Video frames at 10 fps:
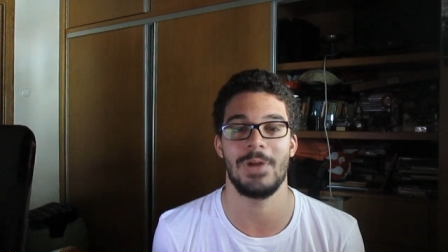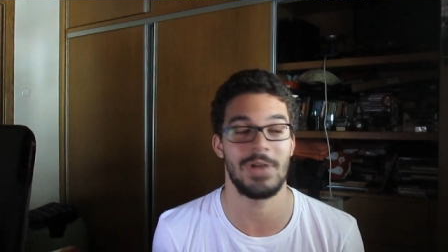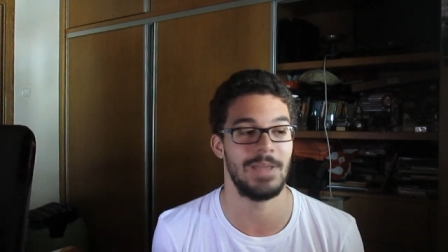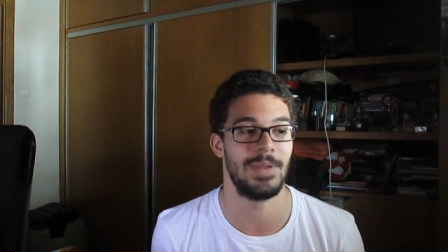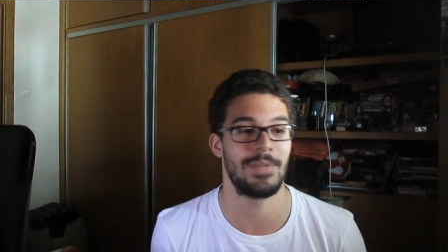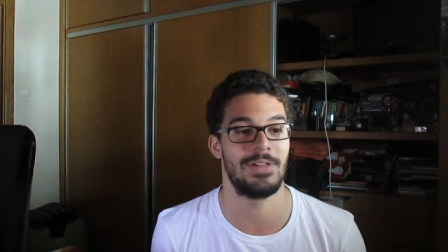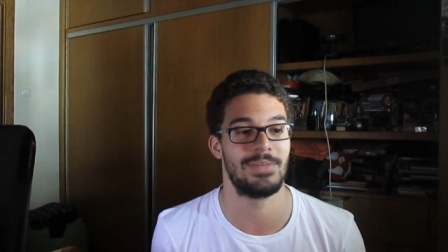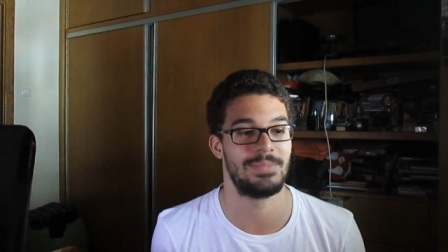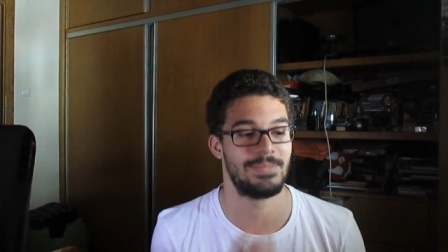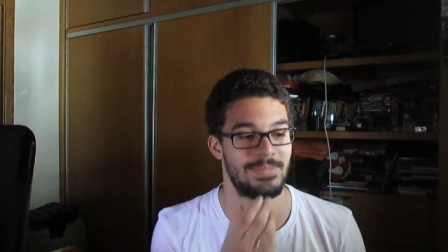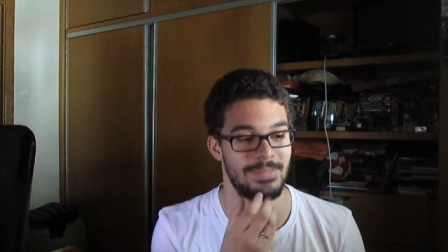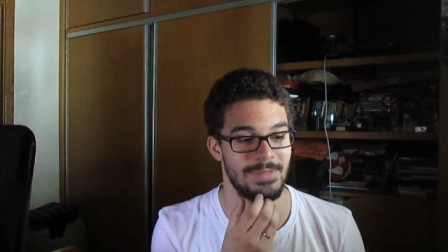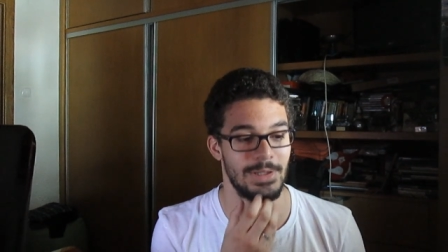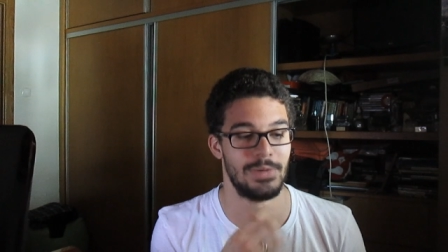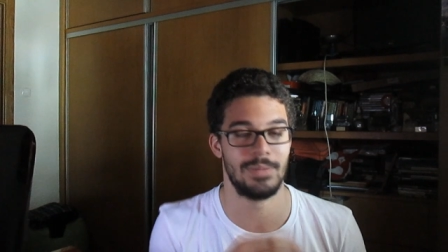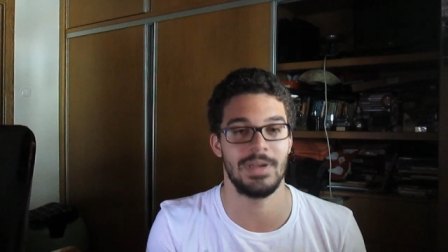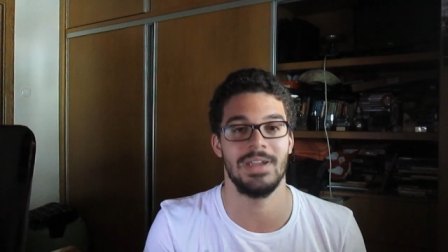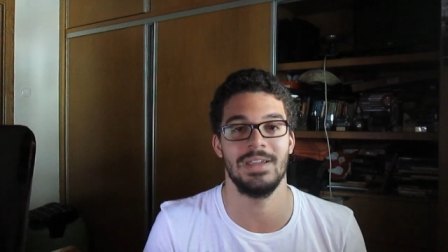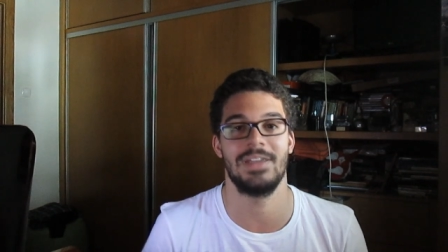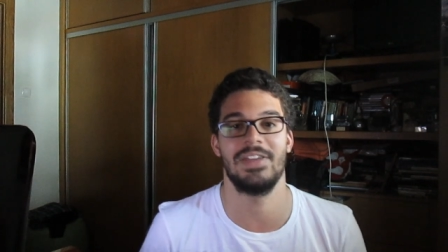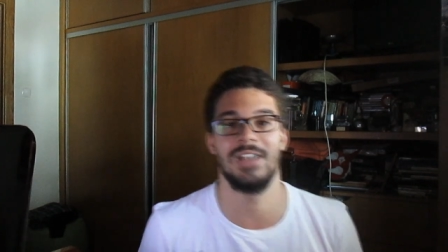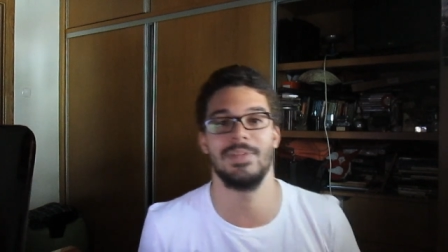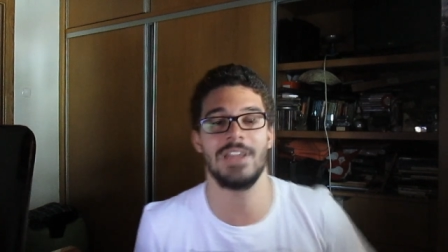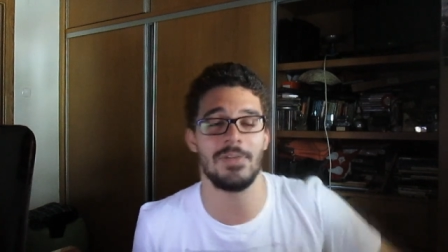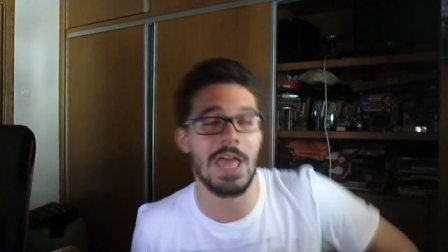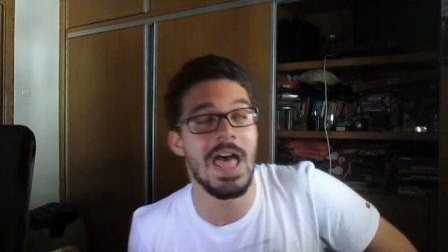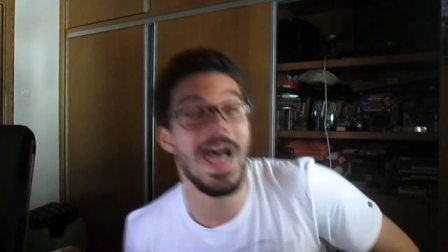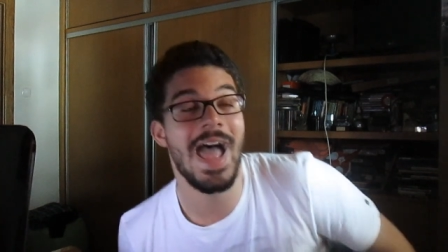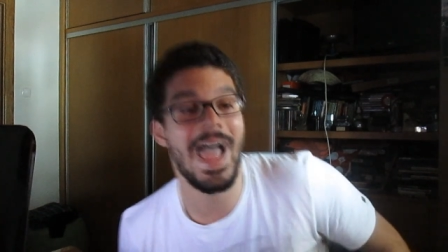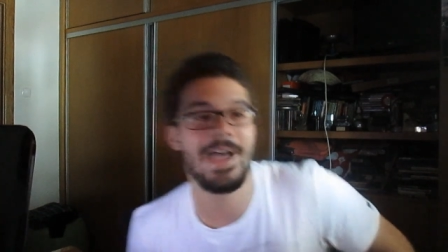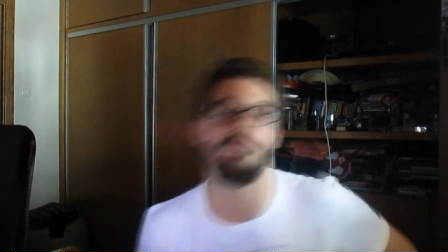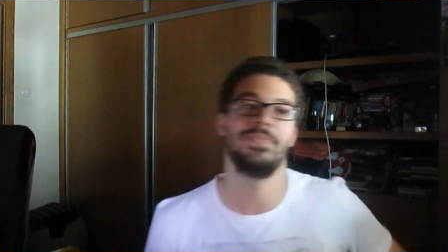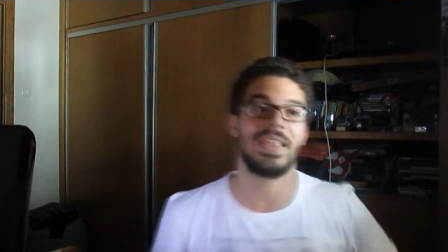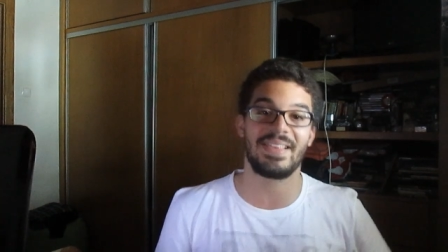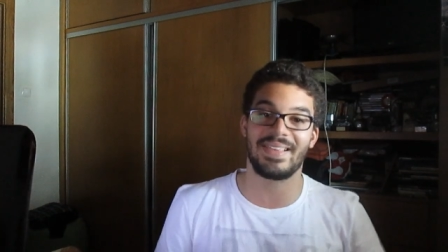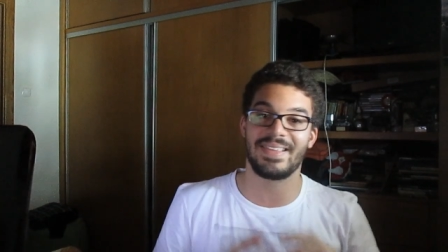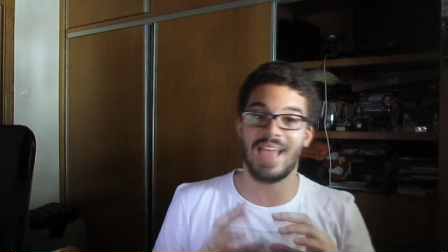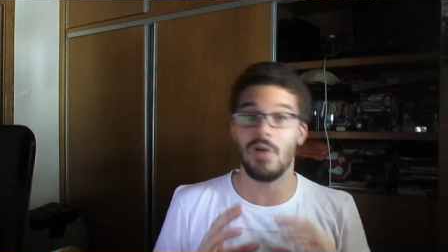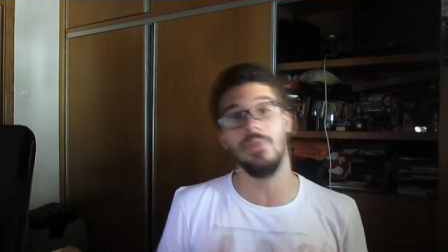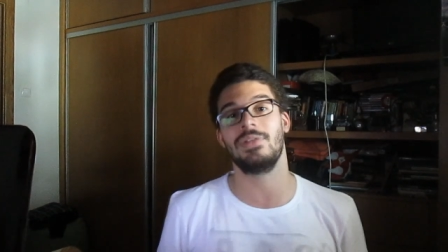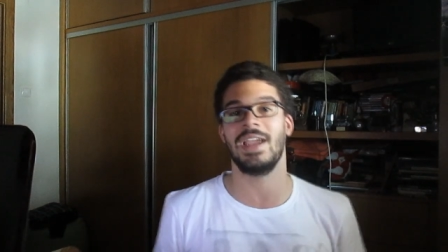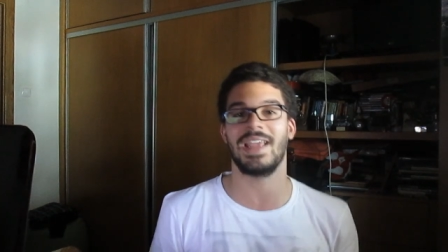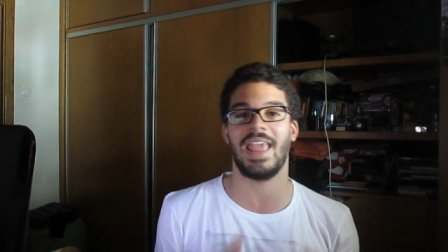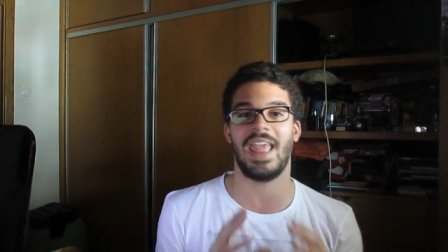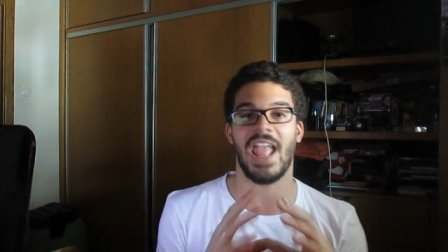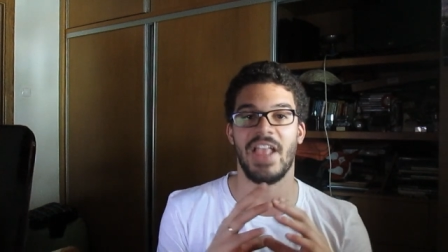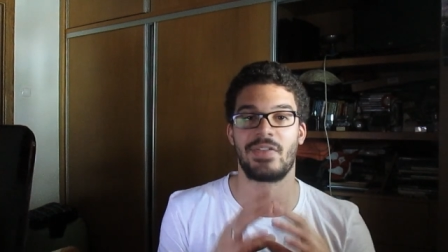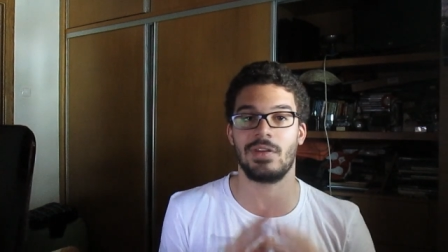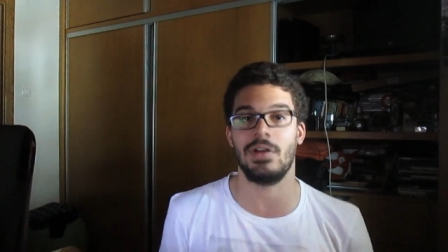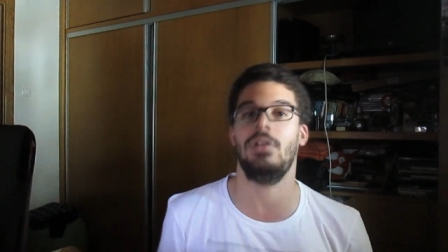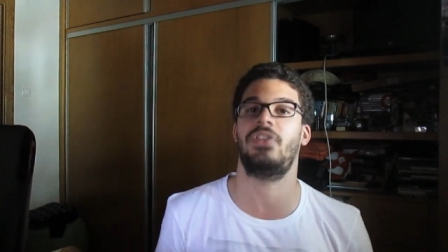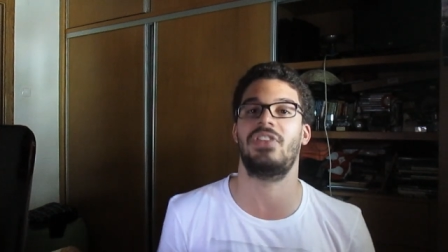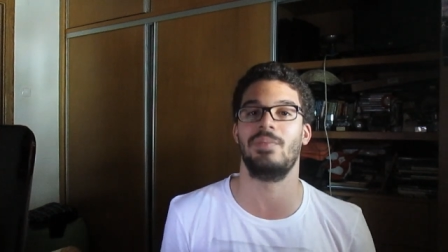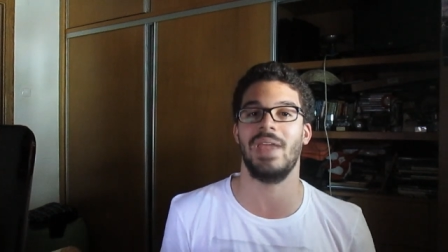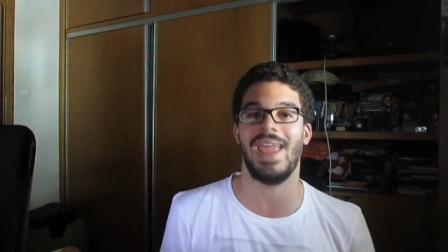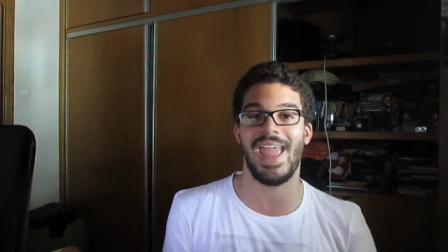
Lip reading: Okay, maybe I'll lower my excitement down. The soundtrack is awesome.